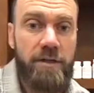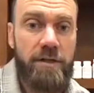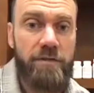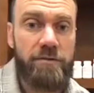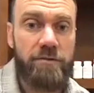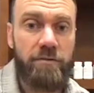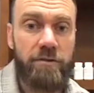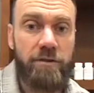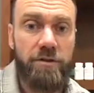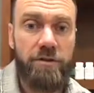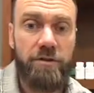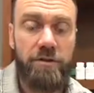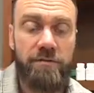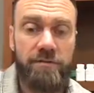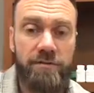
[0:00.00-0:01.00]
It's really
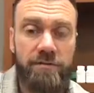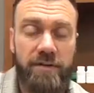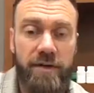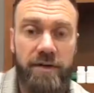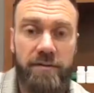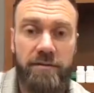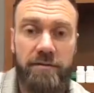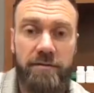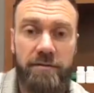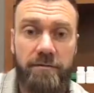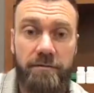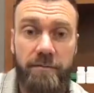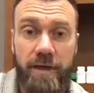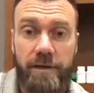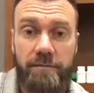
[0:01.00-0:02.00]
good if you've had
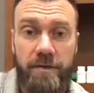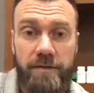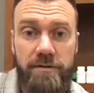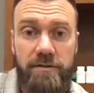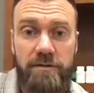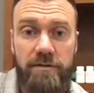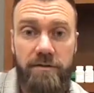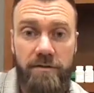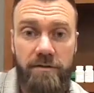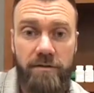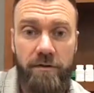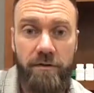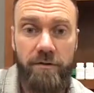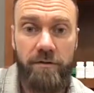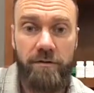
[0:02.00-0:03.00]
bad bacterial
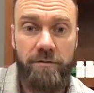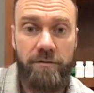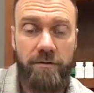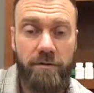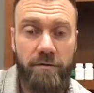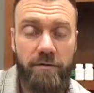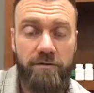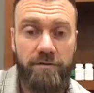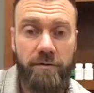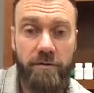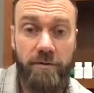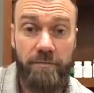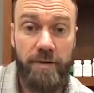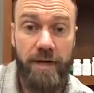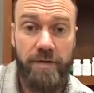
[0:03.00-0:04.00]
overgrowth or
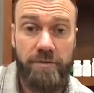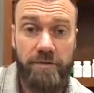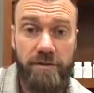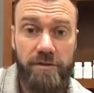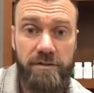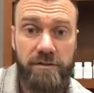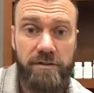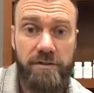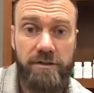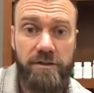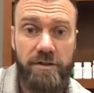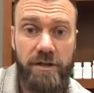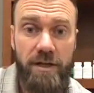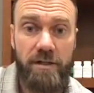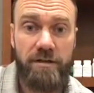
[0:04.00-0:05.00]
foreign pathogens in the
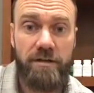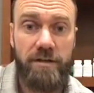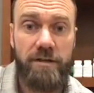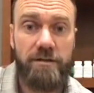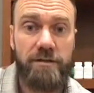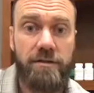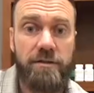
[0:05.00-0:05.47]
GI tract.